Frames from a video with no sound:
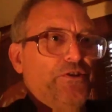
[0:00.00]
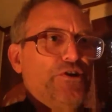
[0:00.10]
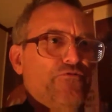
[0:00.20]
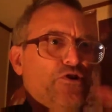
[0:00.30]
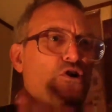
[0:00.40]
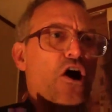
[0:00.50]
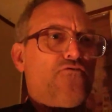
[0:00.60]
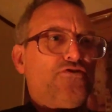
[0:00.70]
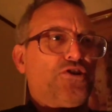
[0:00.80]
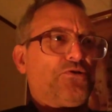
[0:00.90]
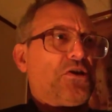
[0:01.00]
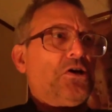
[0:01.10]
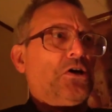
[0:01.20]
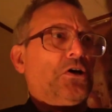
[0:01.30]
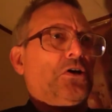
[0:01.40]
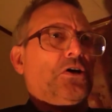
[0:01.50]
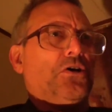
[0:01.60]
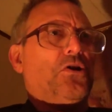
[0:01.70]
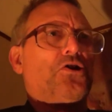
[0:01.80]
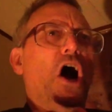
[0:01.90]
the different coffins. He goes,
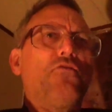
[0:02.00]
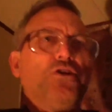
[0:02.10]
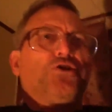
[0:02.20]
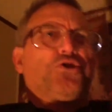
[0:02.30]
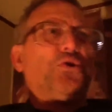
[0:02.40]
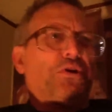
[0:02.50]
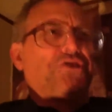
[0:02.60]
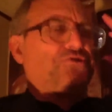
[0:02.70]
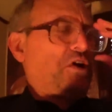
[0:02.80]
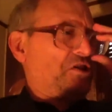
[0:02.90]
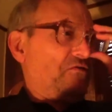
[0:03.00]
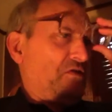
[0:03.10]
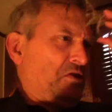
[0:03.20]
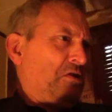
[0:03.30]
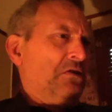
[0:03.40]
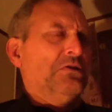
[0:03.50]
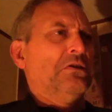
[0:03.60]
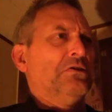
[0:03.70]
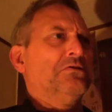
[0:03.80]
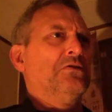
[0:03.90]
"Your coffin is too restrictive.
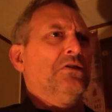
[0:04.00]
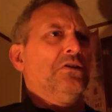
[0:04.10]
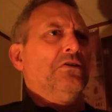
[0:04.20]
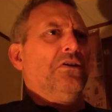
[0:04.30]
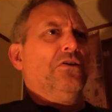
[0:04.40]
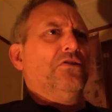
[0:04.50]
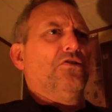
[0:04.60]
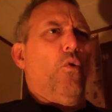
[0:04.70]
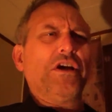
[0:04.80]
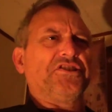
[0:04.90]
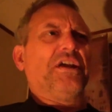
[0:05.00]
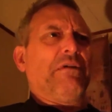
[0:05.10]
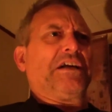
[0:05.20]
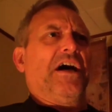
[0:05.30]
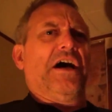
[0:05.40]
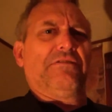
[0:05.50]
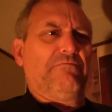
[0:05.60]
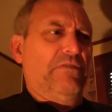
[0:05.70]
You're wasting my time.